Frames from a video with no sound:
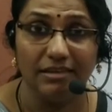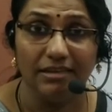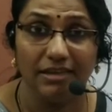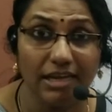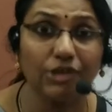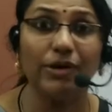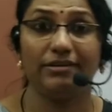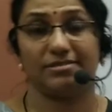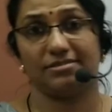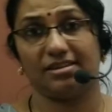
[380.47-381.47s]
equal
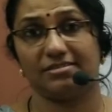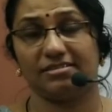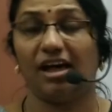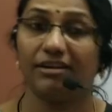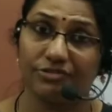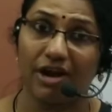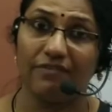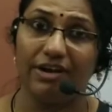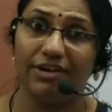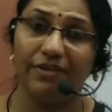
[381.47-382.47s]
distance are
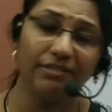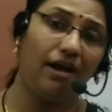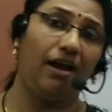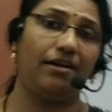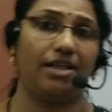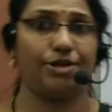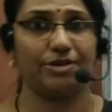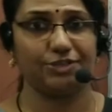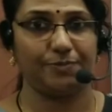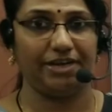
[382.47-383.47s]
travelled with unequal
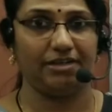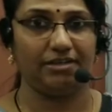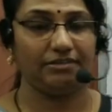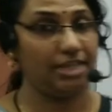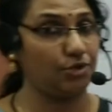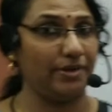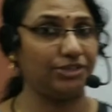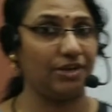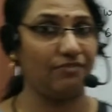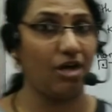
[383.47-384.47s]
speed. The
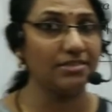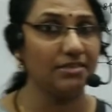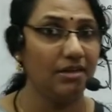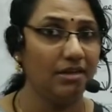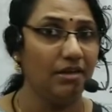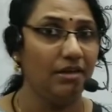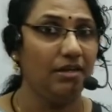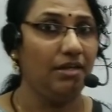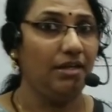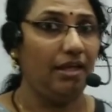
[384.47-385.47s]
equation was
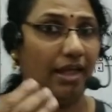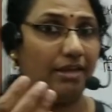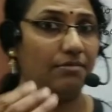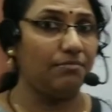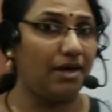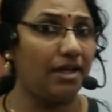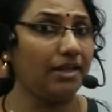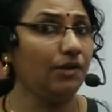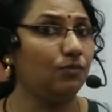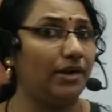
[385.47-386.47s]
n
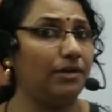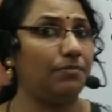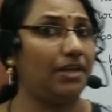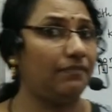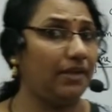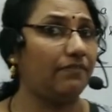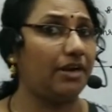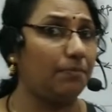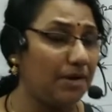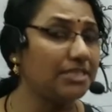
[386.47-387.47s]
by 1 by
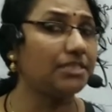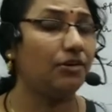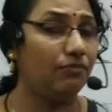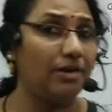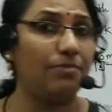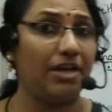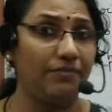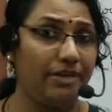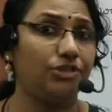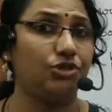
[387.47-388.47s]
v1 plus 1 by
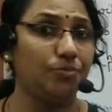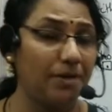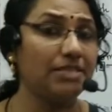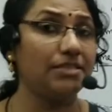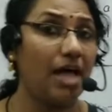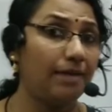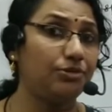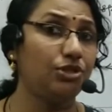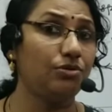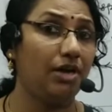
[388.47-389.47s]
v2 plus up
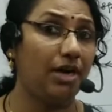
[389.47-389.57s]
to